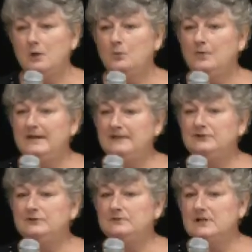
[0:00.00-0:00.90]
we
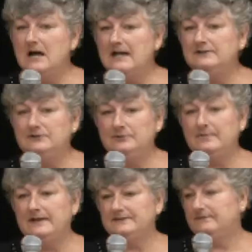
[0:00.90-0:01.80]
do not do
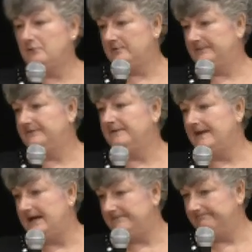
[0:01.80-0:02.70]
bus forms for
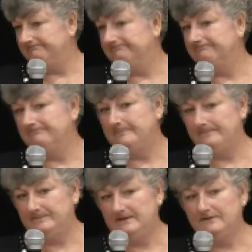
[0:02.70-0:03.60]
that.
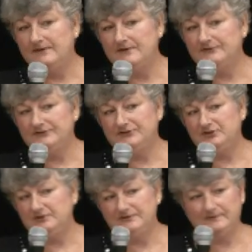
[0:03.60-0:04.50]
Those
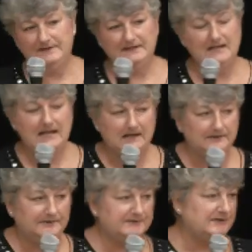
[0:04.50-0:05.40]
students with
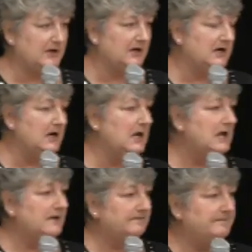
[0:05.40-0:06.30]
inhalers are
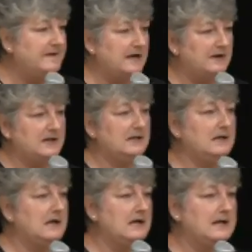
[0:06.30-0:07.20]

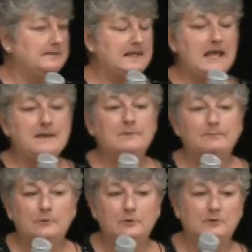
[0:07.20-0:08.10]
very
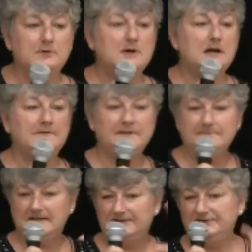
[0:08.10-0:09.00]
capable of
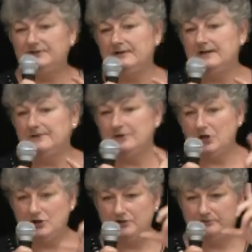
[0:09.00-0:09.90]
administering their
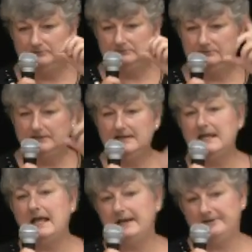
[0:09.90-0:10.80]
own
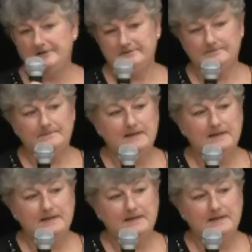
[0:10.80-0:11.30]
inhaler.